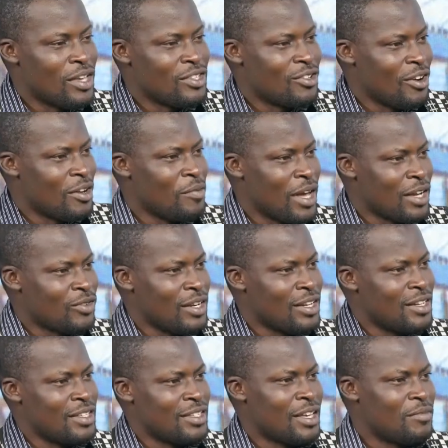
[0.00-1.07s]
rugby actually
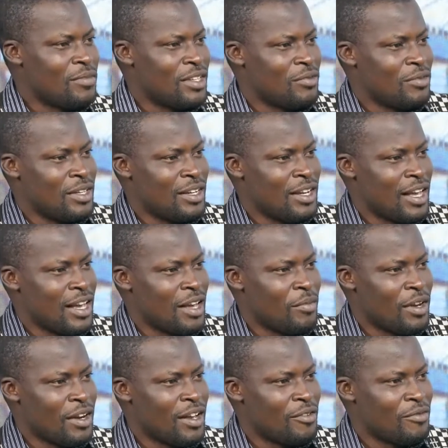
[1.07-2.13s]
the same thing with like
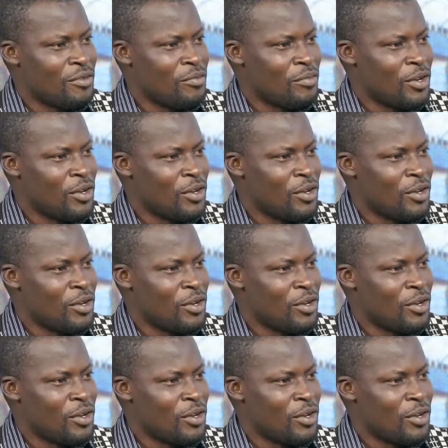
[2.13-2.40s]
American football?